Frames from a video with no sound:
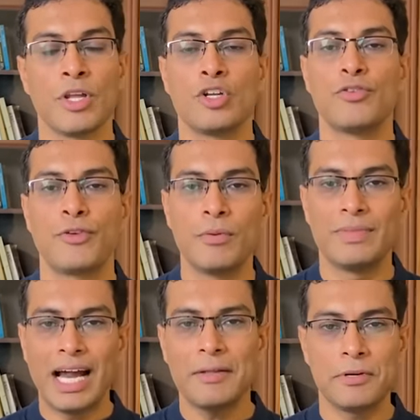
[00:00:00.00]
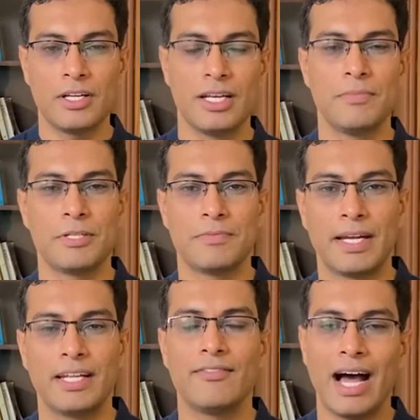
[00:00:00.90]
So from that particular
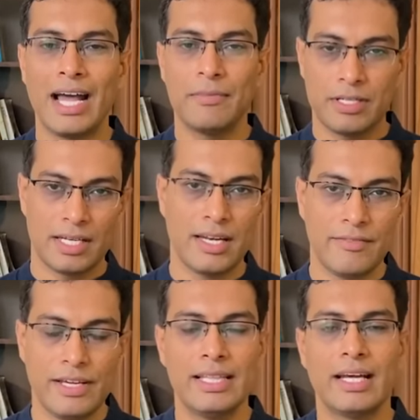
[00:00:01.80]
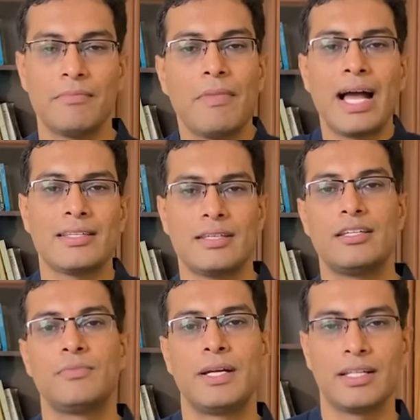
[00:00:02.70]
perspective, I personally feel that Max
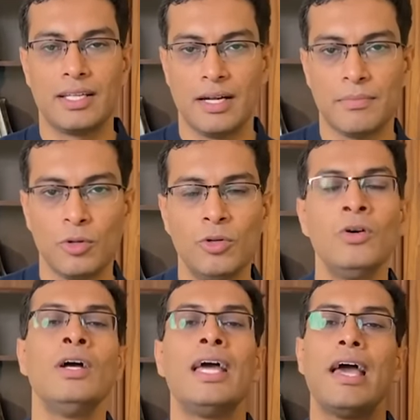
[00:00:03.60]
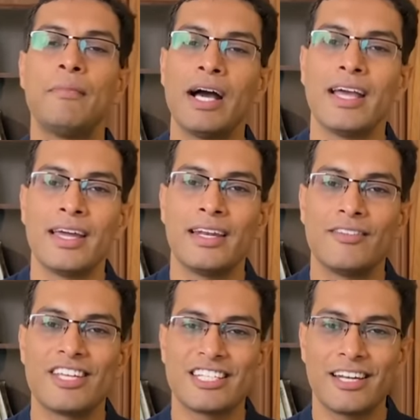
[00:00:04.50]
is better than Apollo. Am I an
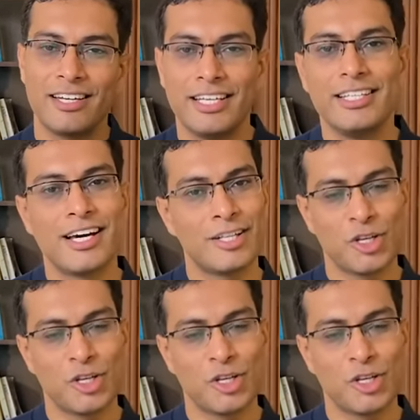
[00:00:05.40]
investor in either?